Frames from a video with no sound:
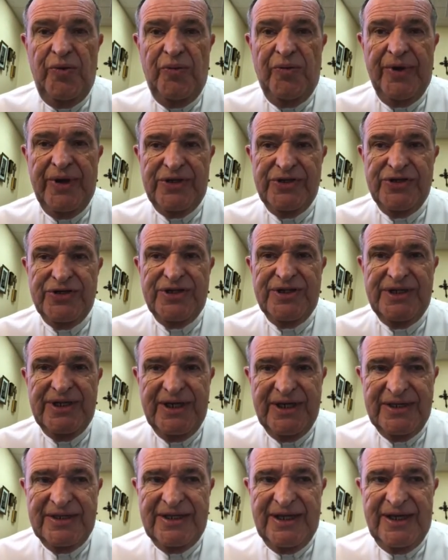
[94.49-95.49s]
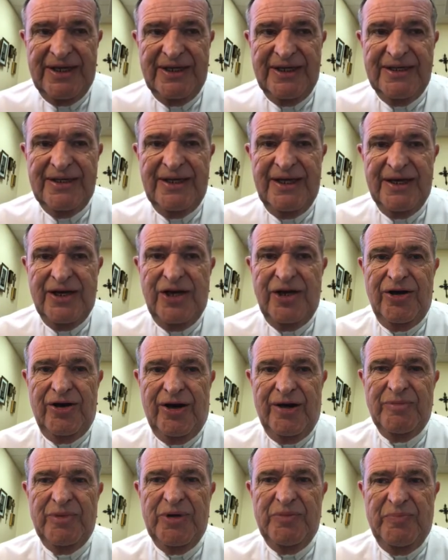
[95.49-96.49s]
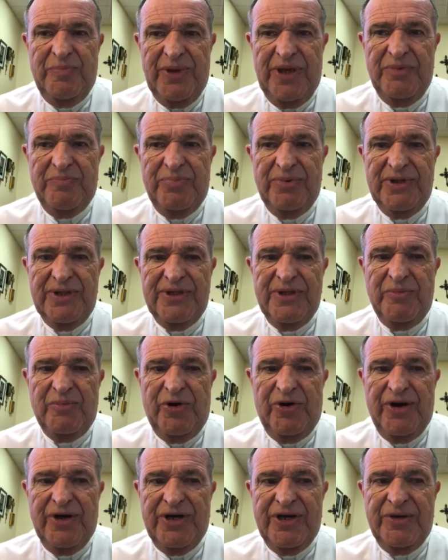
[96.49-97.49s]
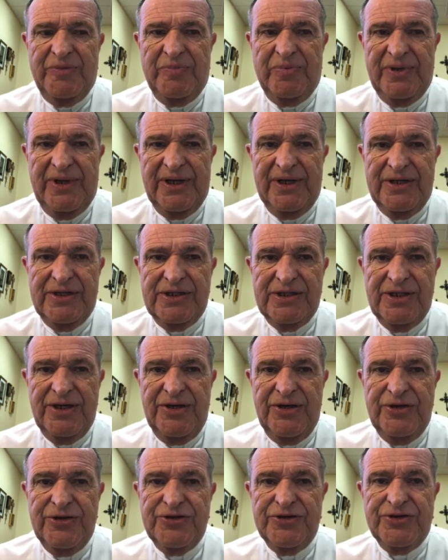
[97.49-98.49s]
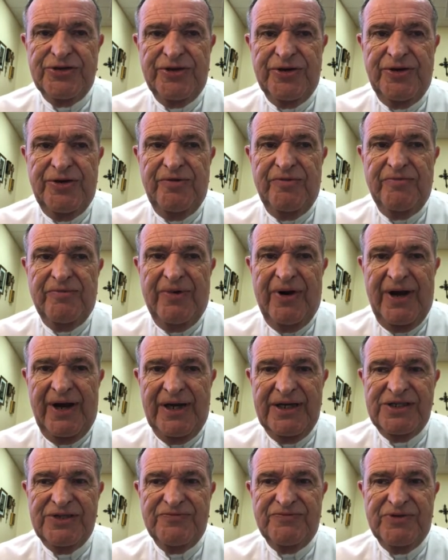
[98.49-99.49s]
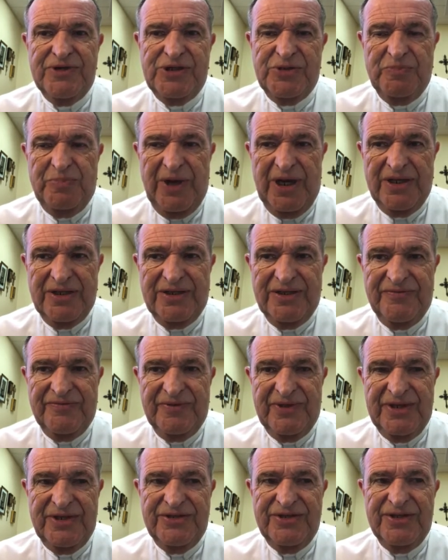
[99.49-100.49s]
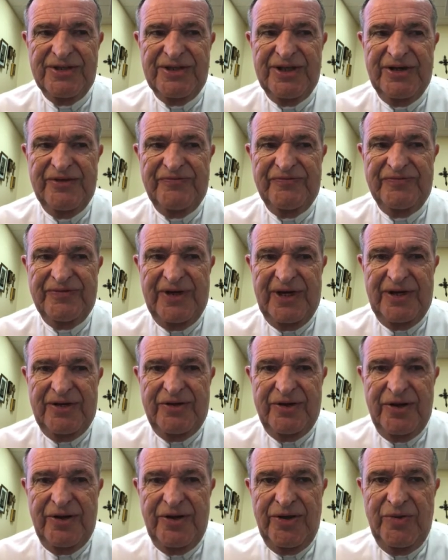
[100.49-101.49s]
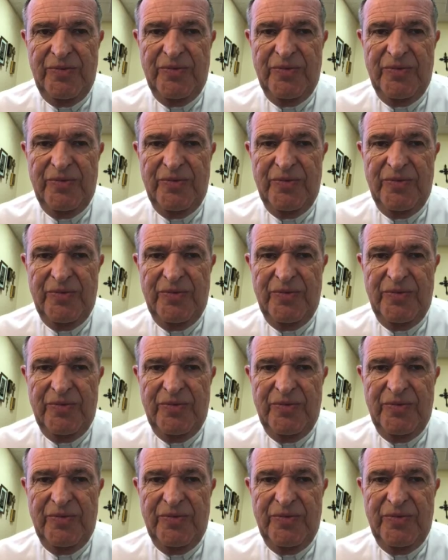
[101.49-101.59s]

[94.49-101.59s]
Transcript: which dictated that common people in the marketplace should rise respectively to their feet